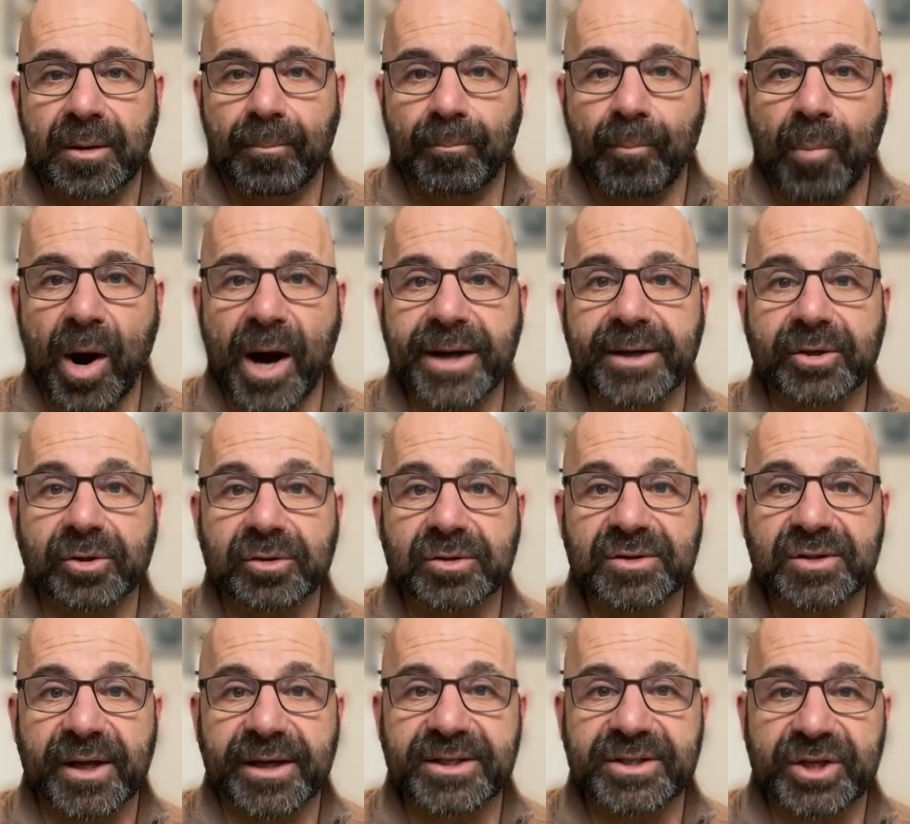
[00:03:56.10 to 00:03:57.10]
Miners
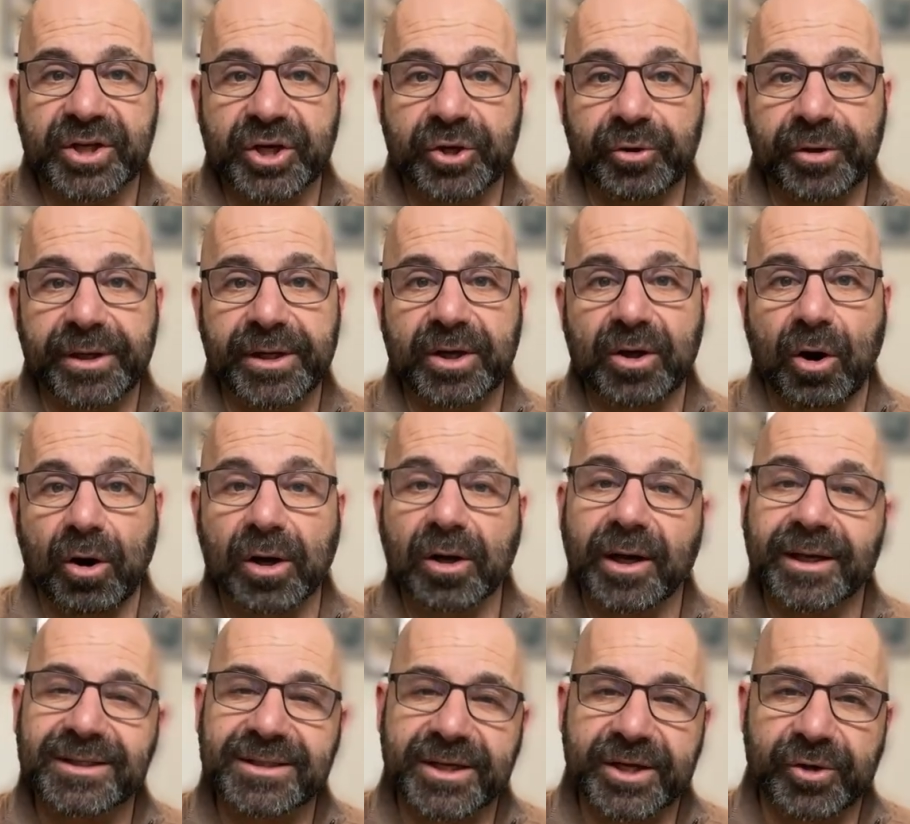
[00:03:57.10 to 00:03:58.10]
are
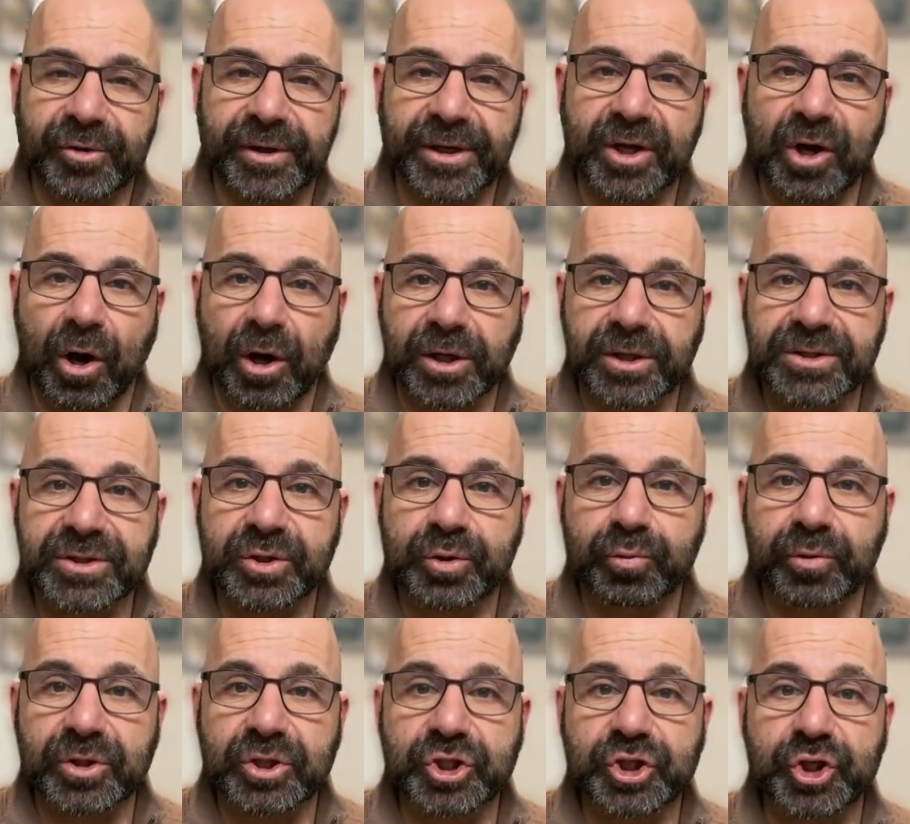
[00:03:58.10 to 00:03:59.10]
like security guards
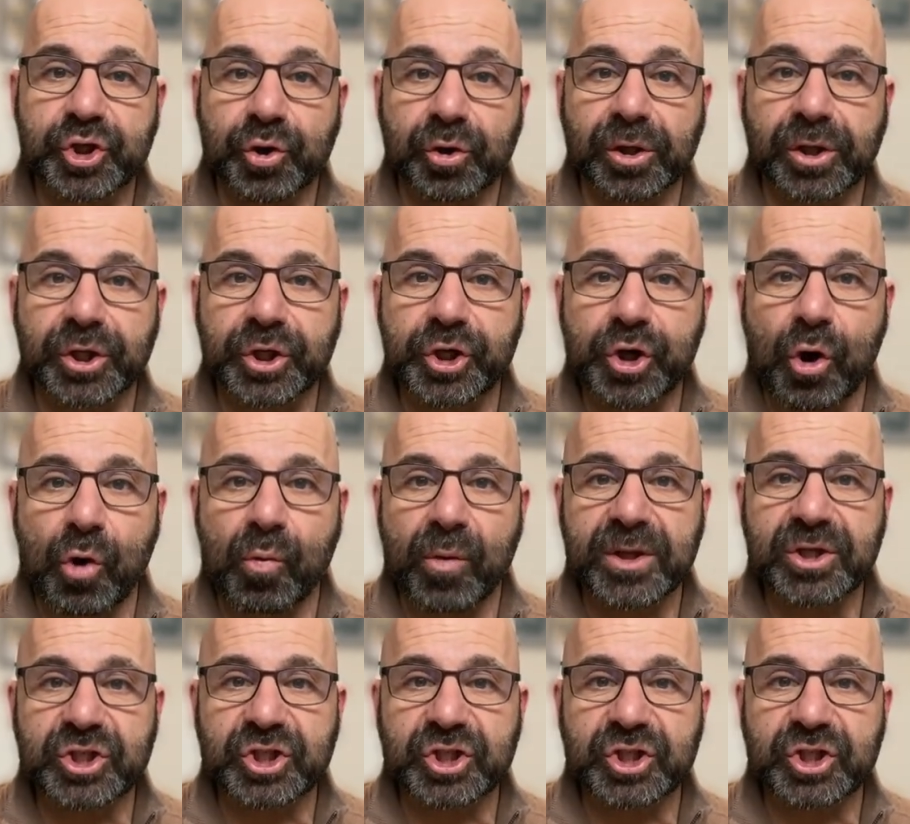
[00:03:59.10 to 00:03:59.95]
who ensure no one